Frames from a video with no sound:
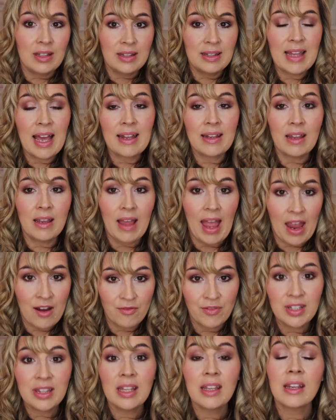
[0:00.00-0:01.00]
that
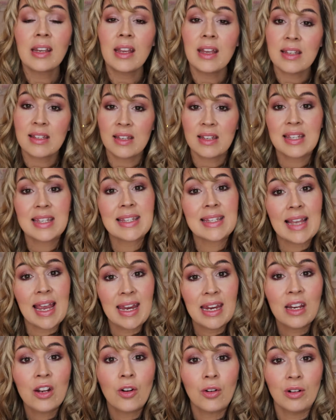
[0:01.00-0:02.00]
everything is a
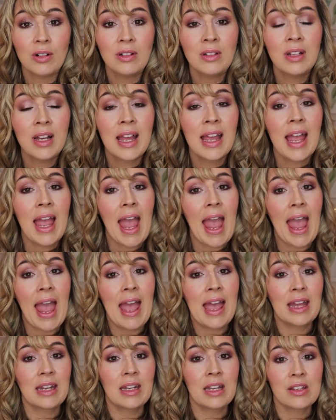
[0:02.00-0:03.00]
cycle,
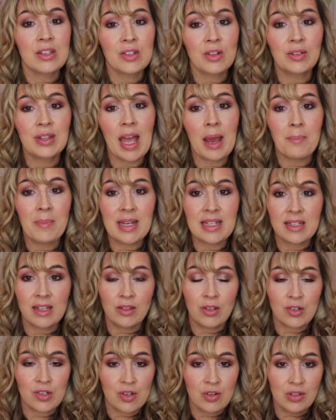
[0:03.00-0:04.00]
and so that means
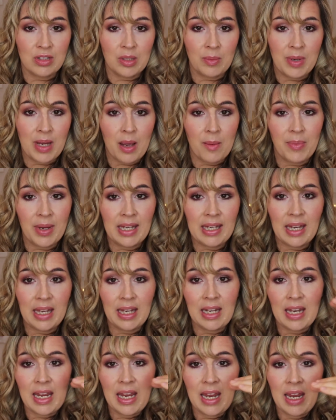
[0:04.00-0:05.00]
that there's going to be a
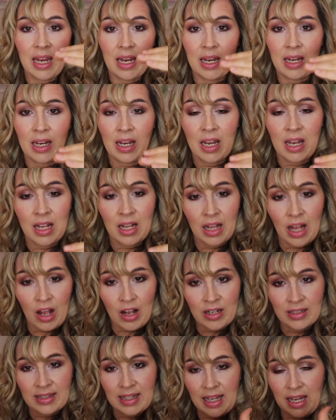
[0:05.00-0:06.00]
beginning,
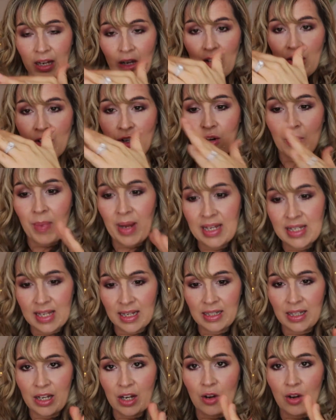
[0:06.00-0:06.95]
like you're basically